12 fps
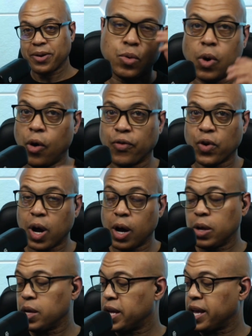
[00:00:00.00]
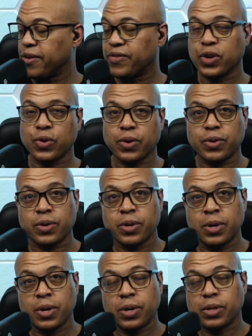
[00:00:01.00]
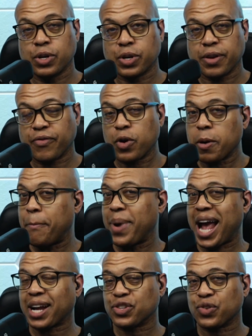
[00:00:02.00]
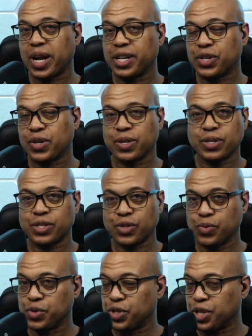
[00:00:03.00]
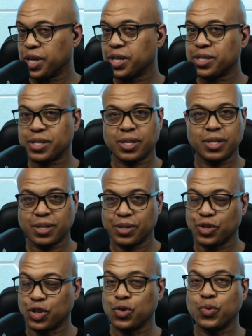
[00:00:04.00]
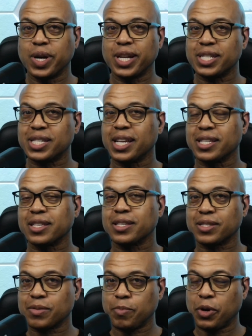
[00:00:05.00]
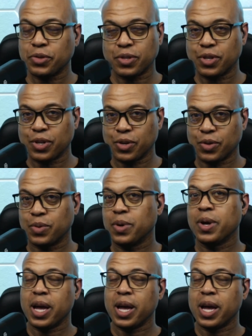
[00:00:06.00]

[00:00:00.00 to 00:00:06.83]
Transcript: Overall, if you're looking for a back stretcher to just do what it says it's supposed to do,